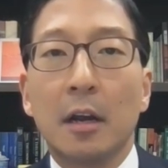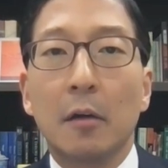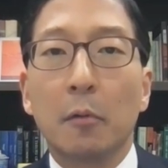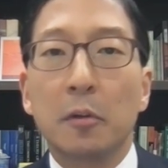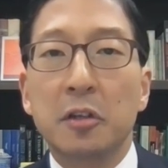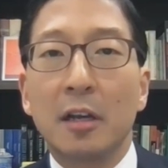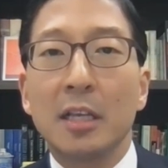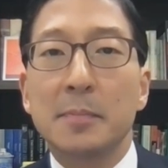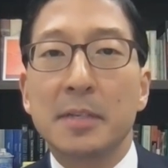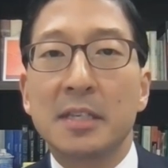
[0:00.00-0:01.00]
uh, we're talking
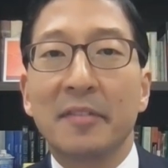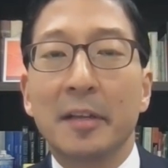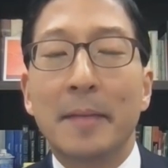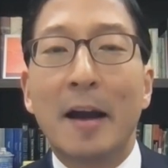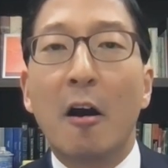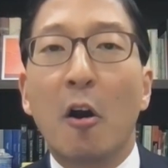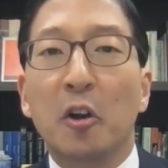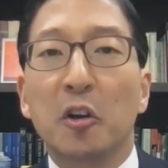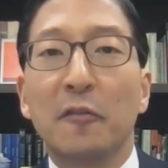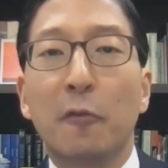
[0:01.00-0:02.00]
specifically about
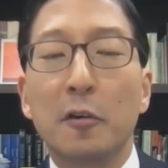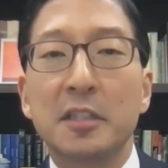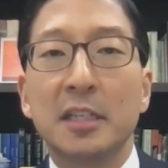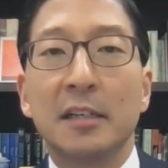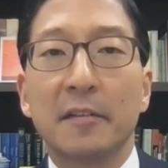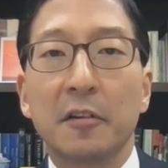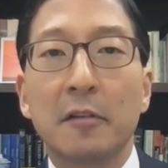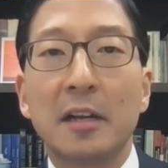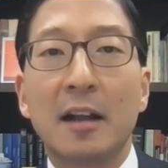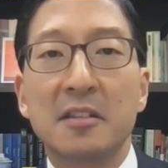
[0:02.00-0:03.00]
Article 14 of the
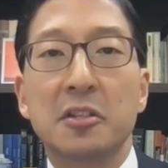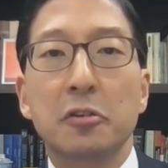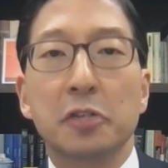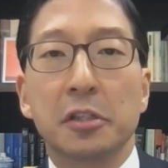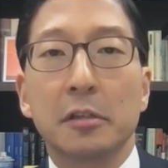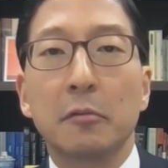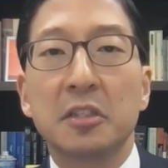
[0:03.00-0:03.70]
Korean Constitution,